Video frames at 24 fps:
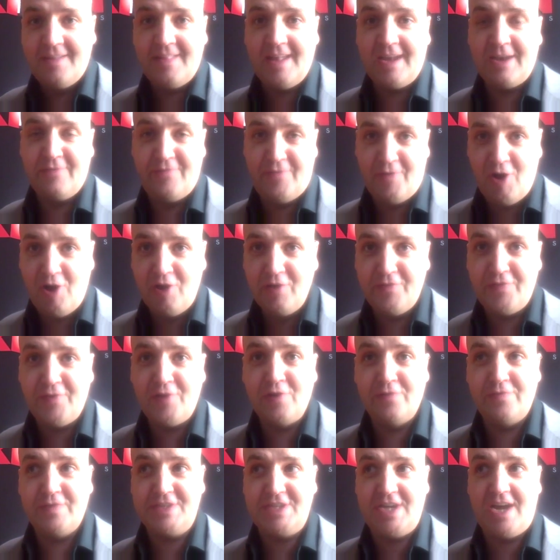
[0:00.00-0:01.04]
they evolve
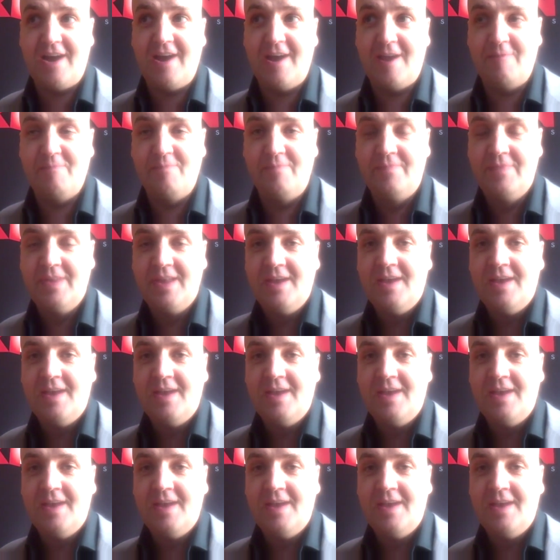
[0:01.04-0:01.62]
over time.